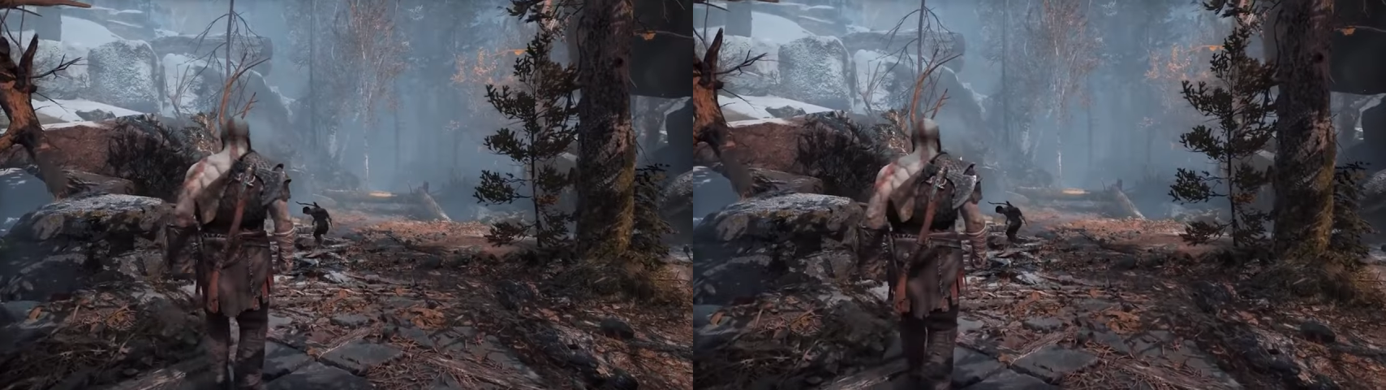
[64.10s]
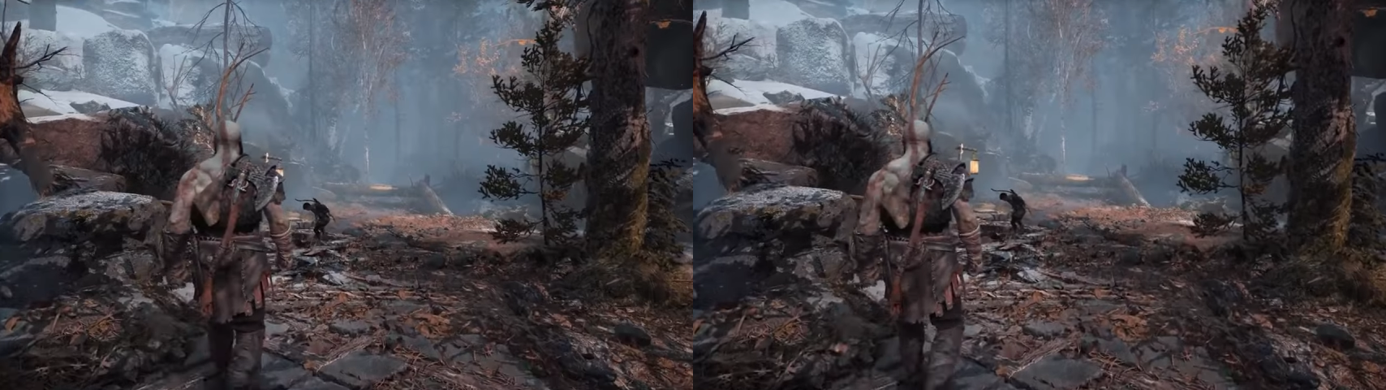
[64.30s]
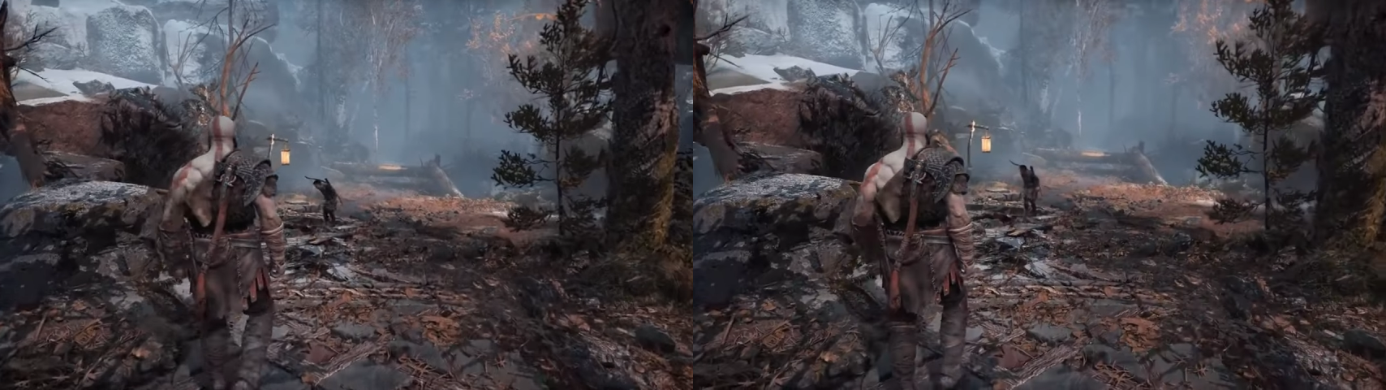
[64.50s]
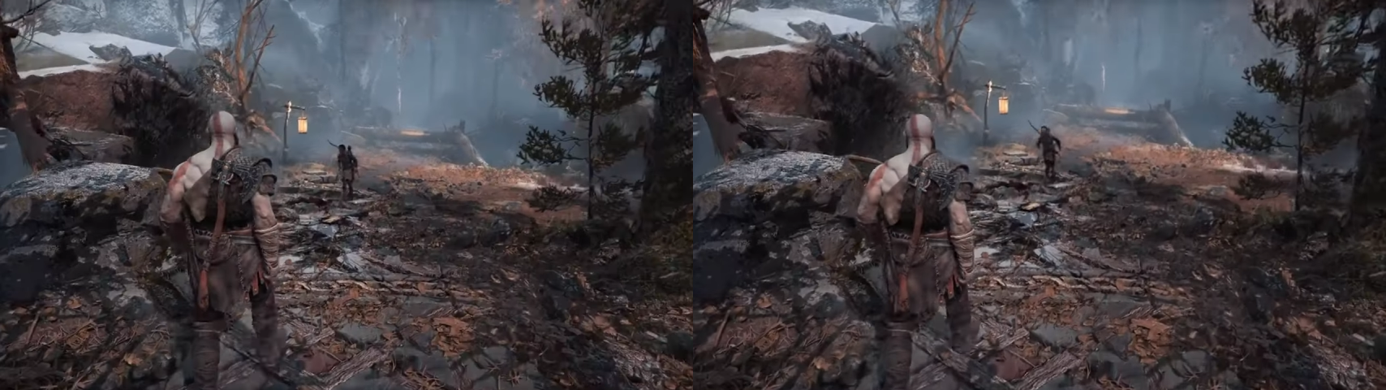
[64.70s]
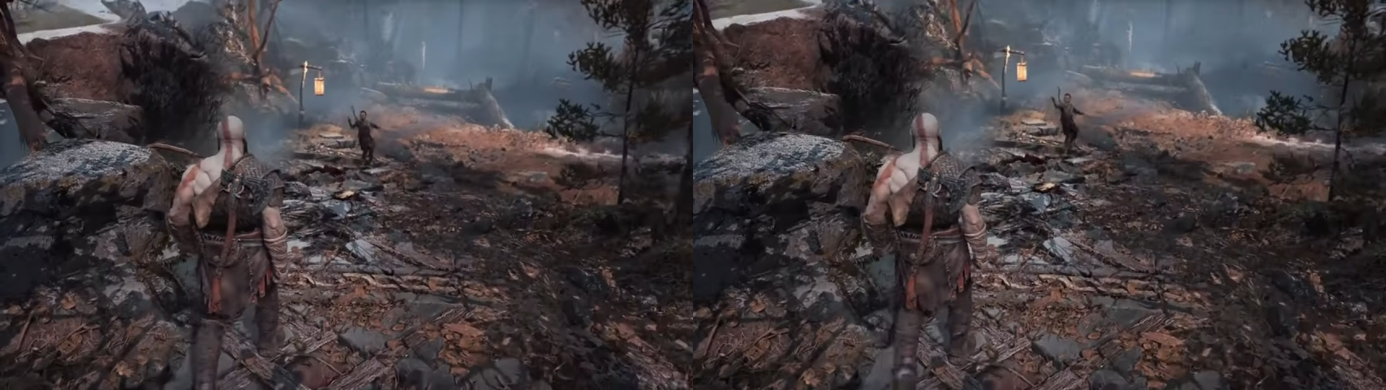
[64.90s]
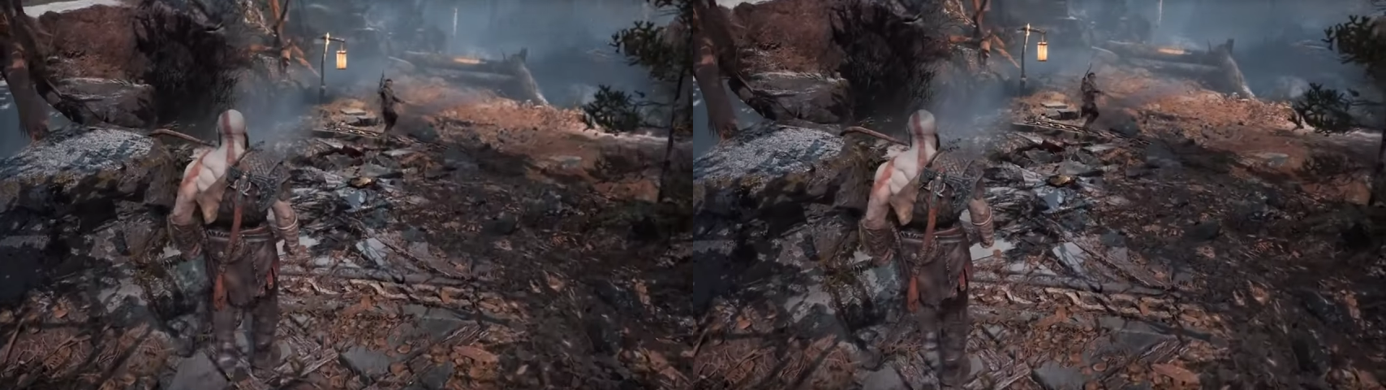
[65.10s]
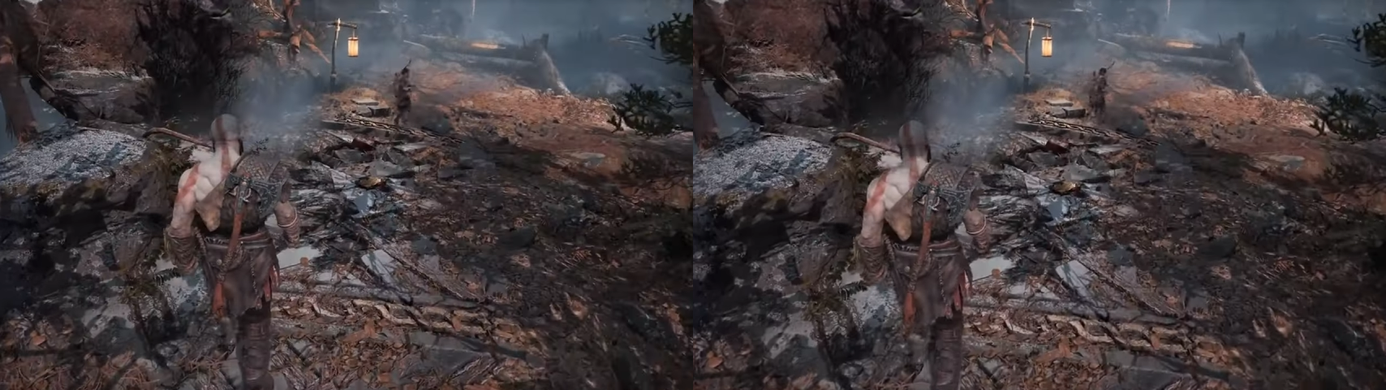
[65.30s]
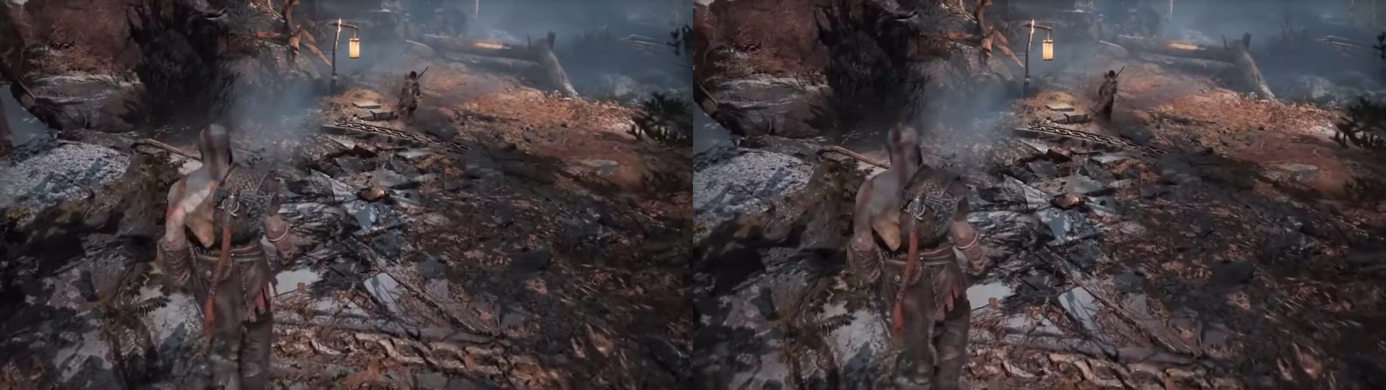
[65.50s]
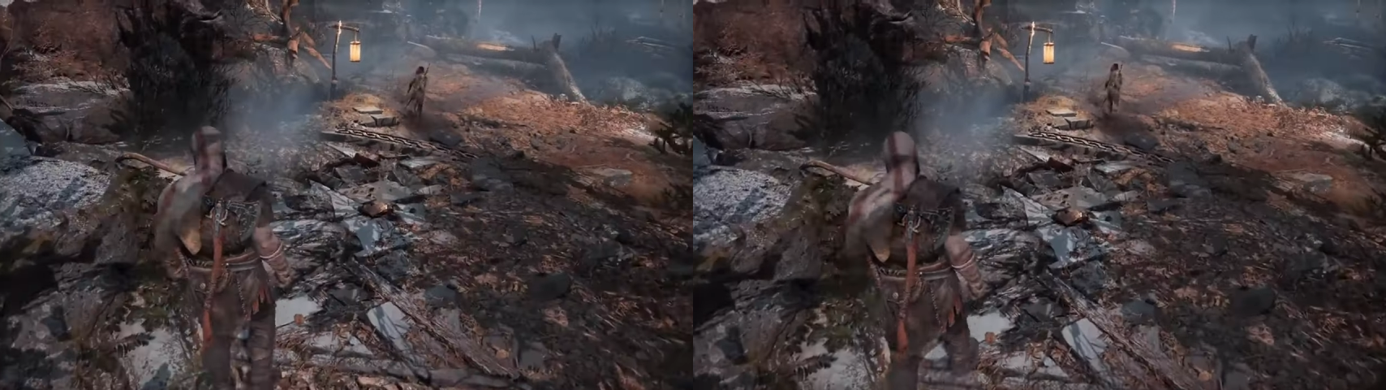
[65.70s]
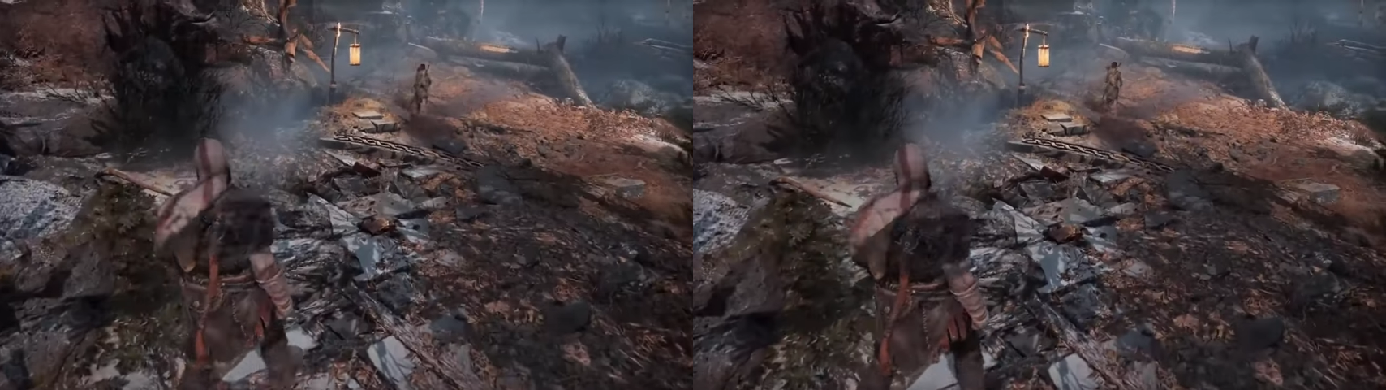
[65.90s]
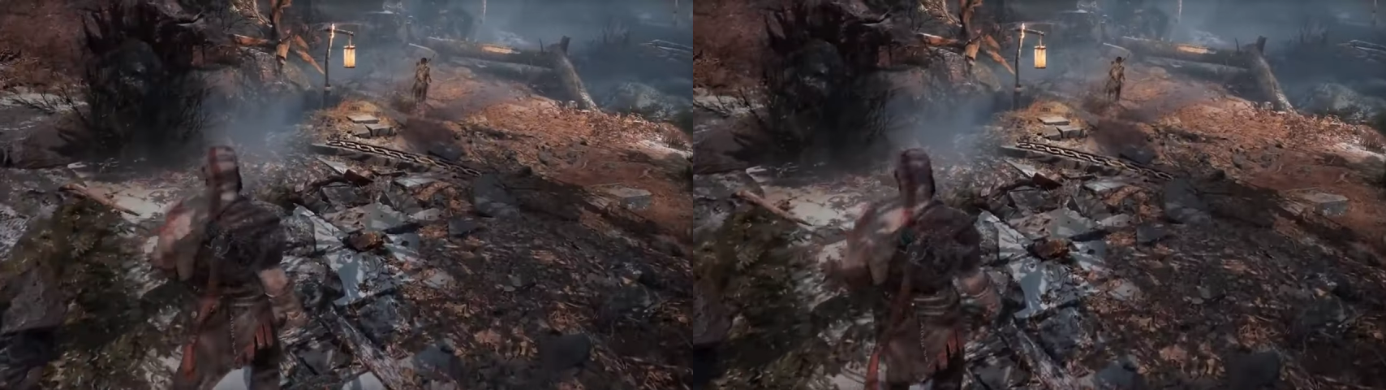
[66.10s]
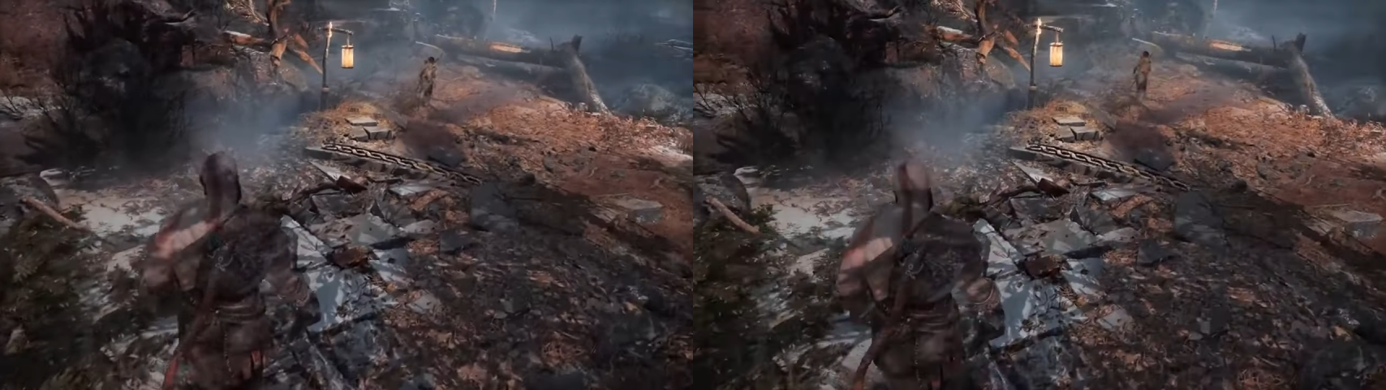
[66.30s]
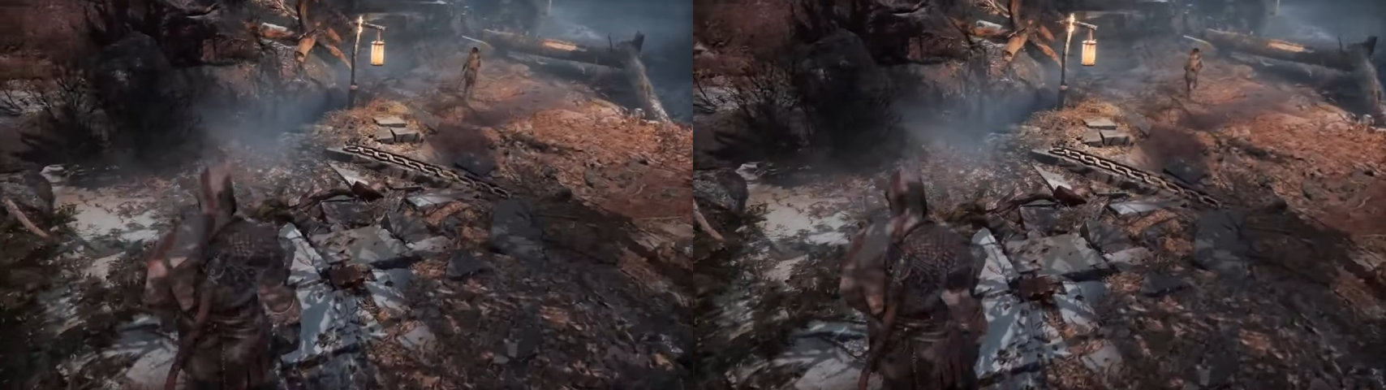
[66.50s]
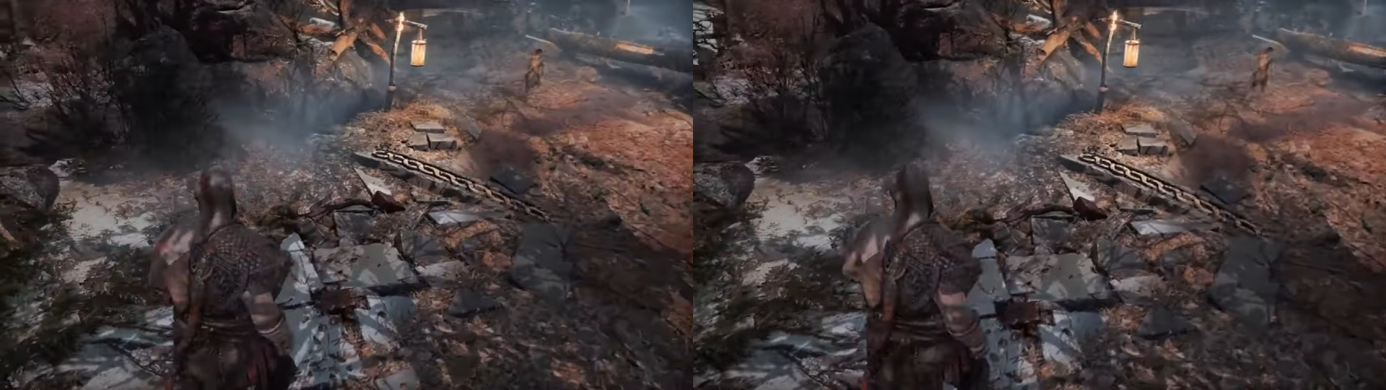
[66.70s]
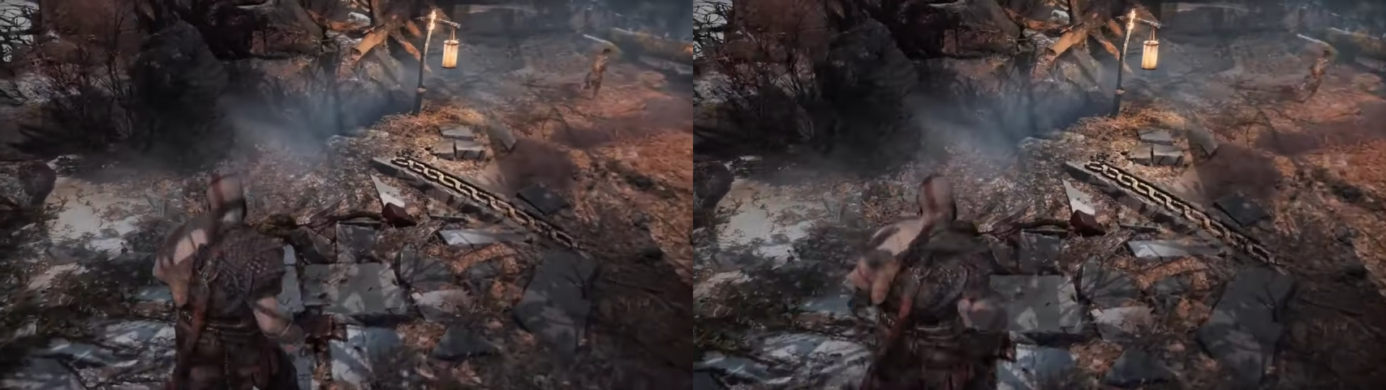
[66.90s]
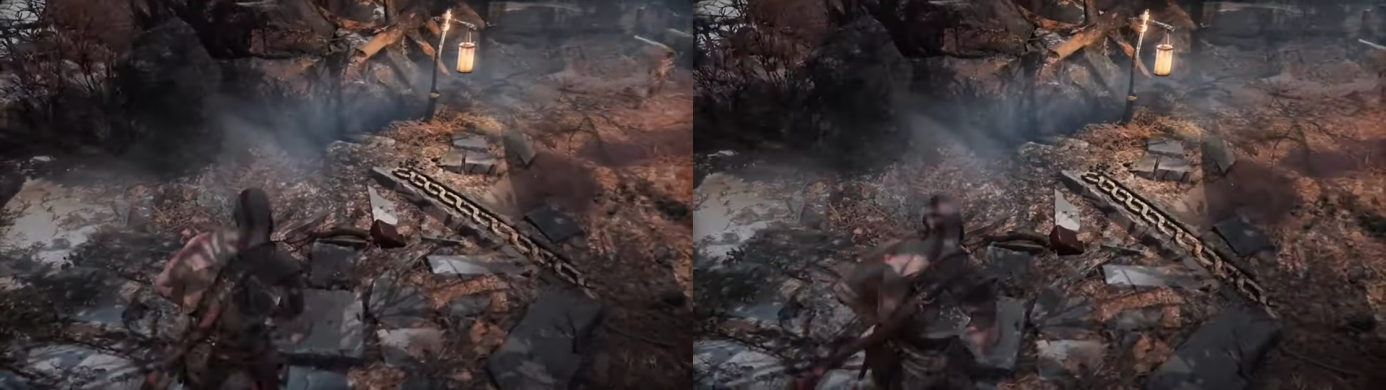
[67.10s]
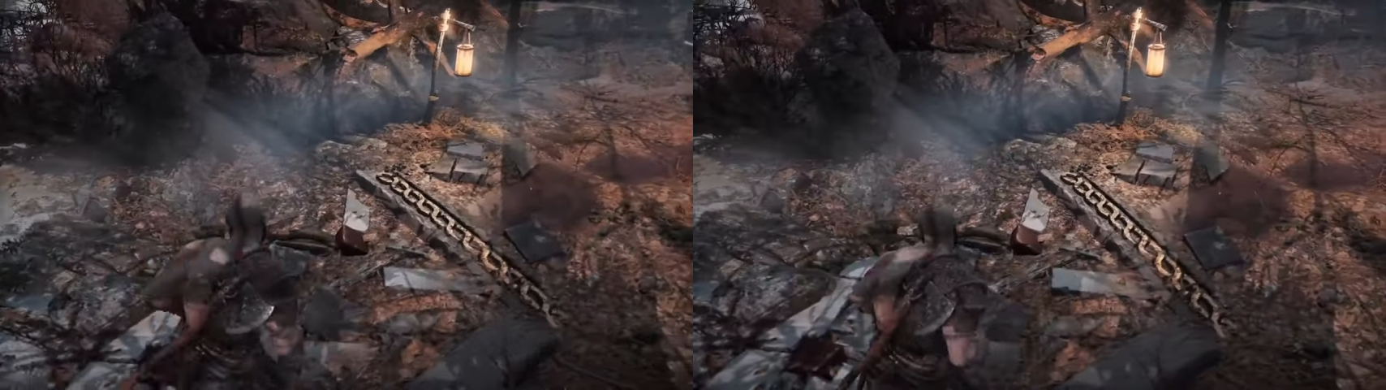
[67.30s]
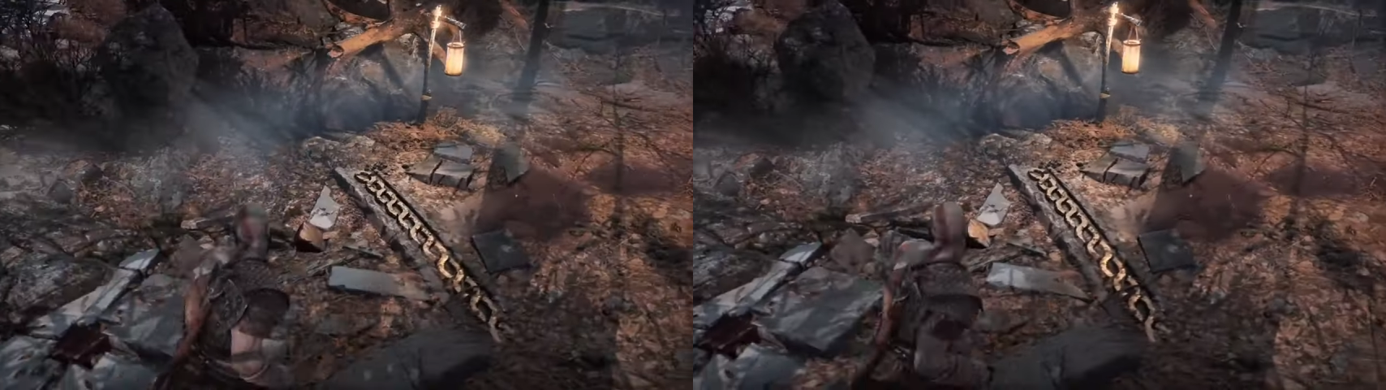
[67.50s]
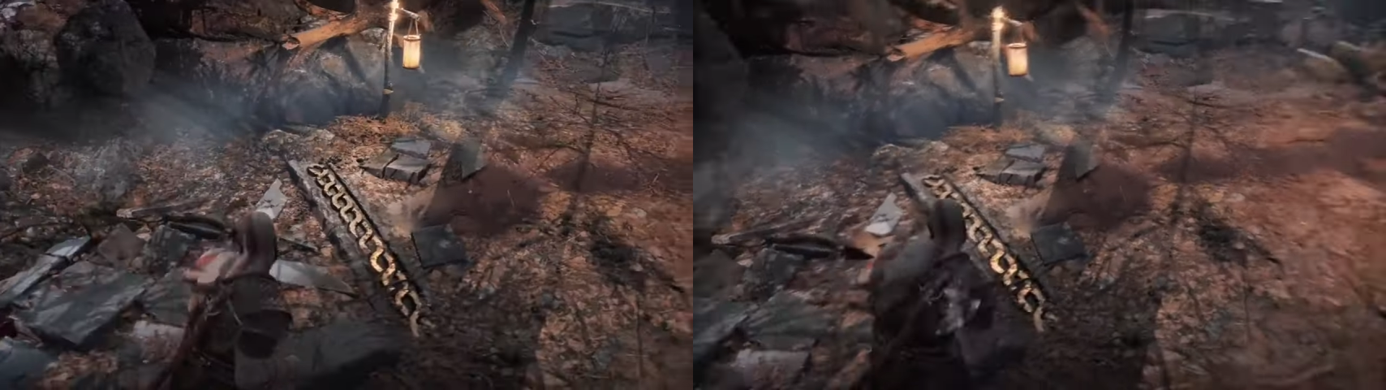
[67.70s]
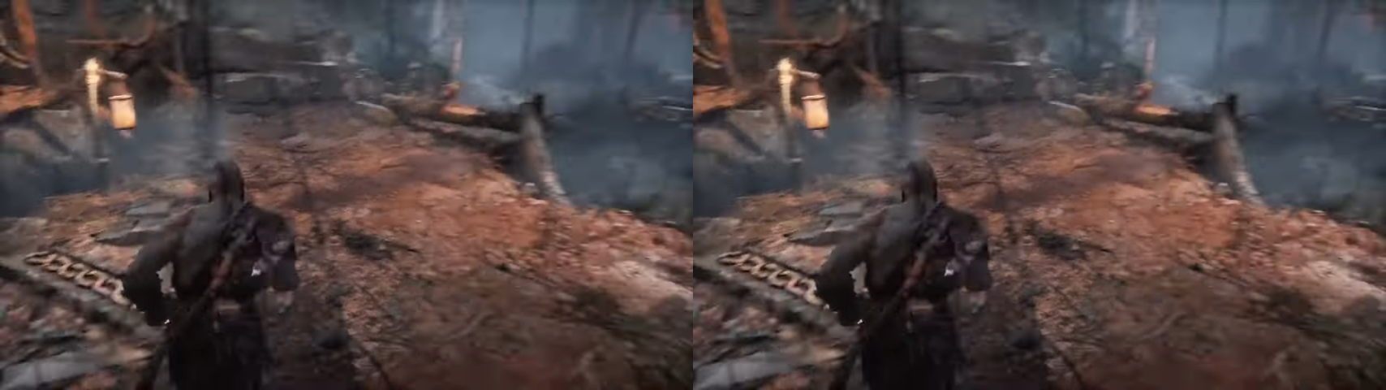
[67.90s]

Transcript: Nobody's mouth can be seen.